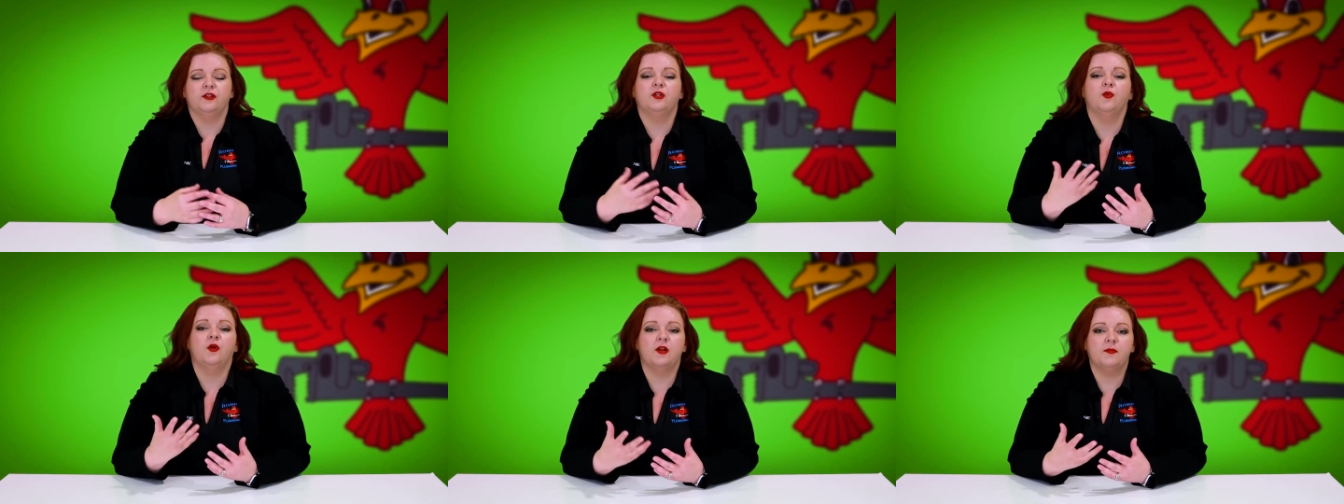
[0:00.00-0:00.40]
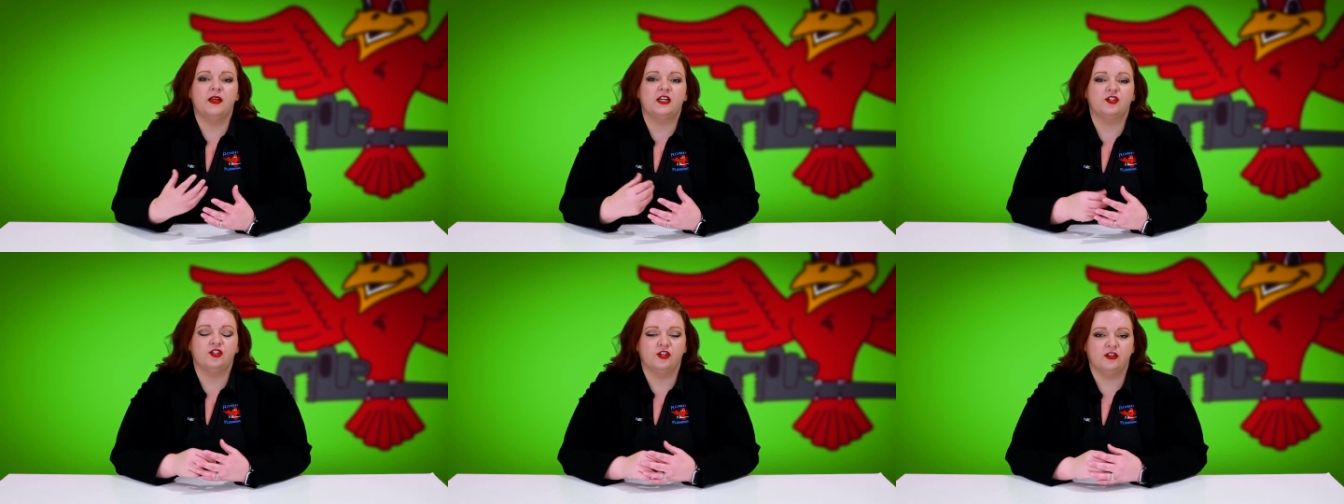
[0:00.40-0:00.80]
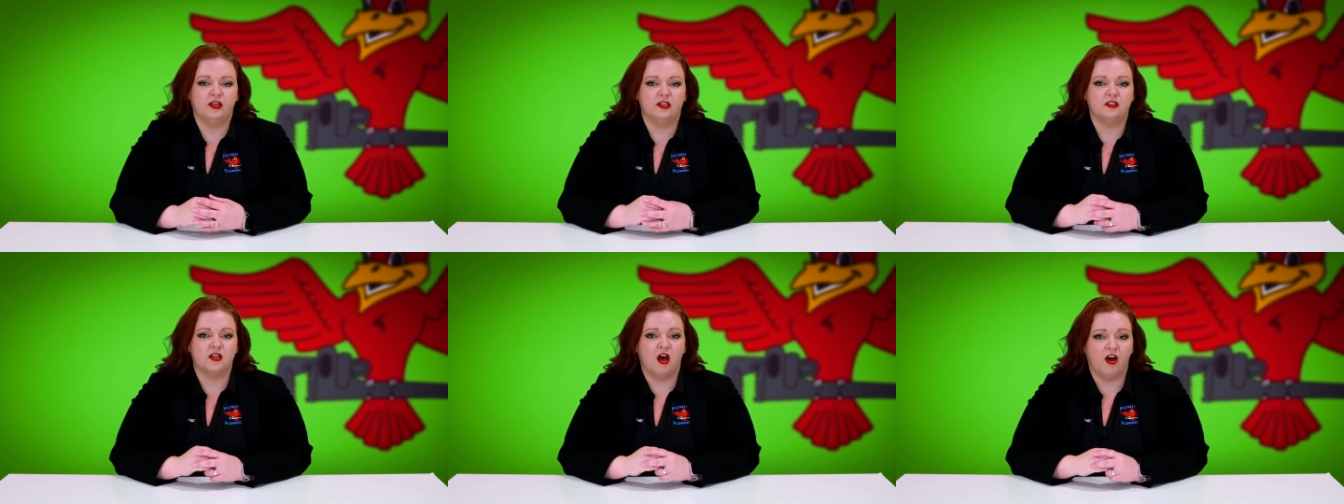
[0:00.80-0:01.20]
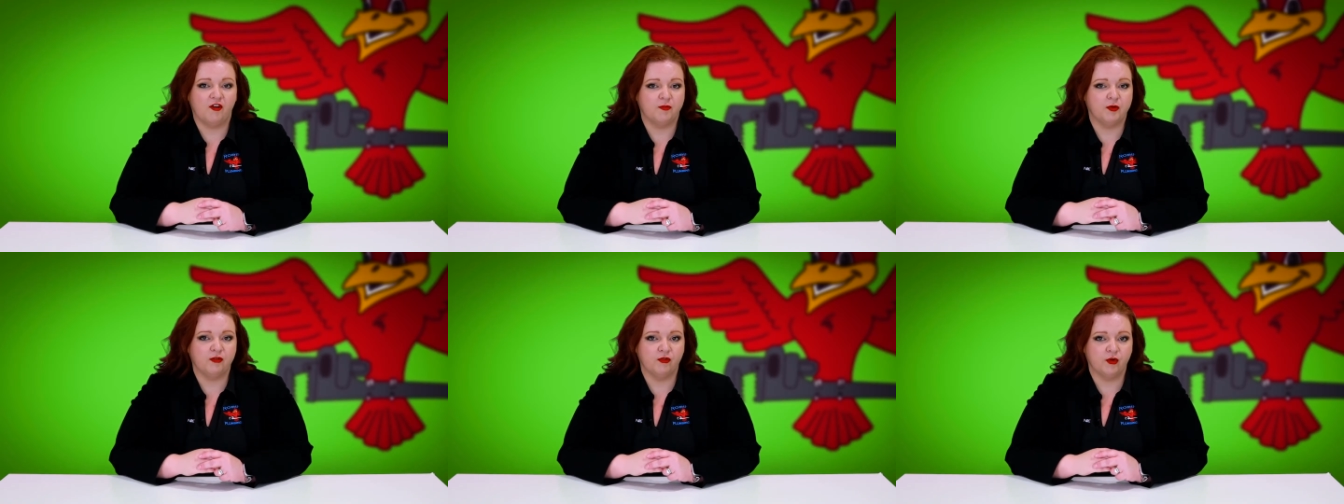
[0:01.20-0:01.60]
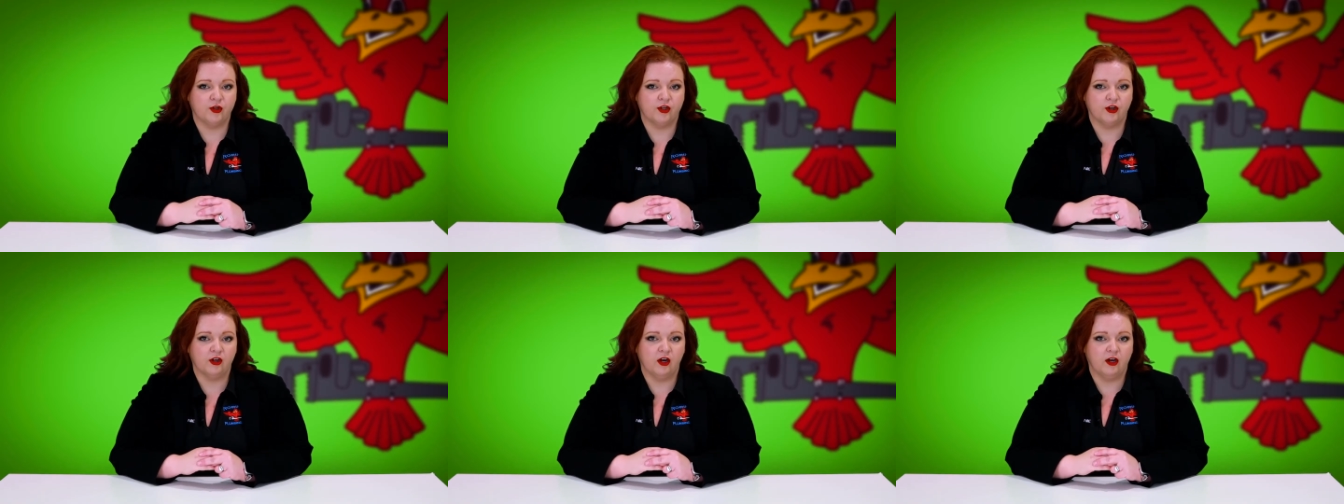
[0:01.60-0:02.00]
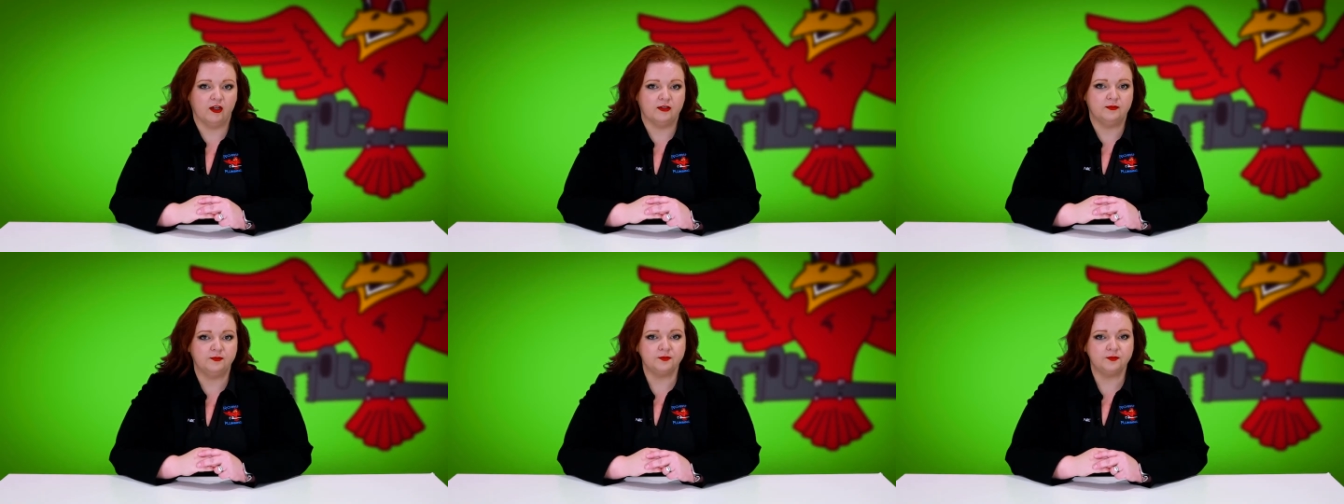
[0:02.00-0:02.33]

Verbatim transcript: And you wanna make sure that's off before you're gone.